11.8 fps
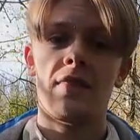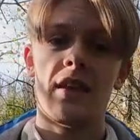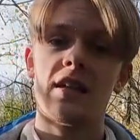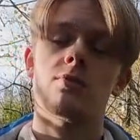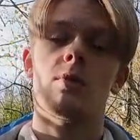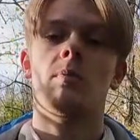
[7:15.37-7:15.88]

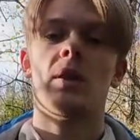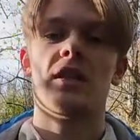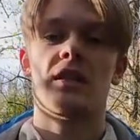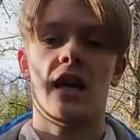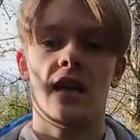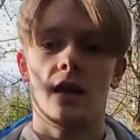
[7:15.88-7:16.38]
this would be the
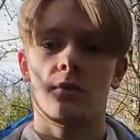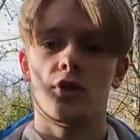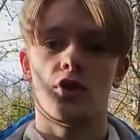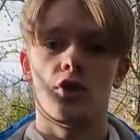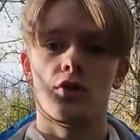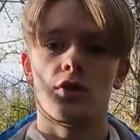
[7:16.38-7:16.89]
tent I would
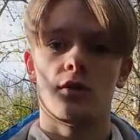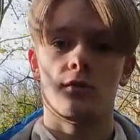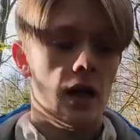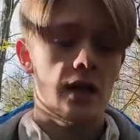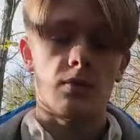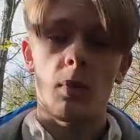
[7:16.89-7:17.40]
choose.
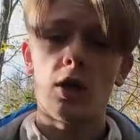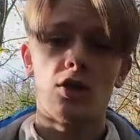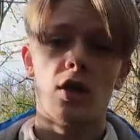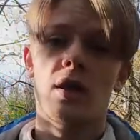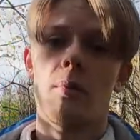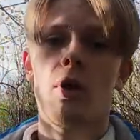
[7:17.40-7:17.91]
It's much
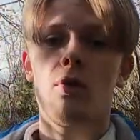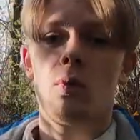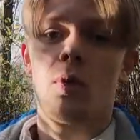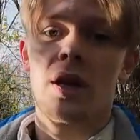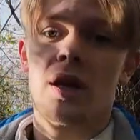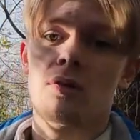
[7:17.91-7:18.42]
like the Mountain
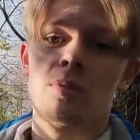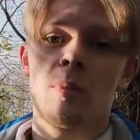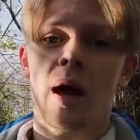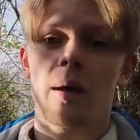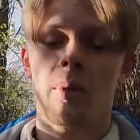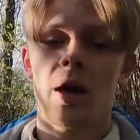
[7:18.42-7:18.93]
Warehouse
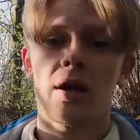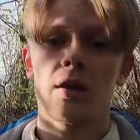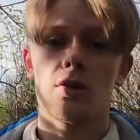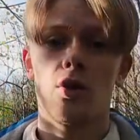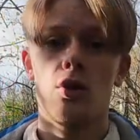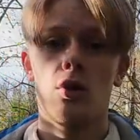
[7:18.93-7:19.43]

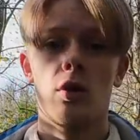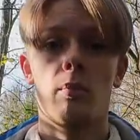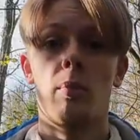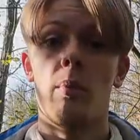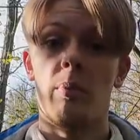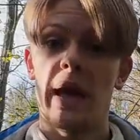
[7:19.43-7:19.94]
Backpacker 2,
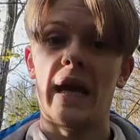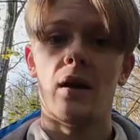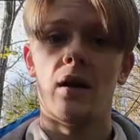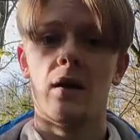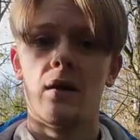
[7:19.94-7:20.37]
but better.